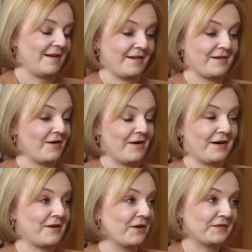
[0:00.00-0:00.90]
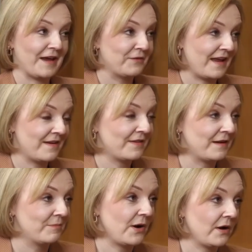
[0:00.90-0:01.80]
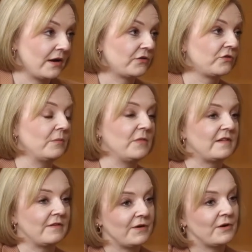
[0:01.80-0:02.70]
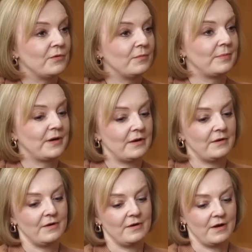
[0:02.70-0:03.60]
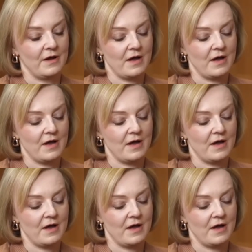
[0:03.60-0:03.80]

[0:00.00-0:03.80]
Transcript: I can't say it was anything but extremely difficult, but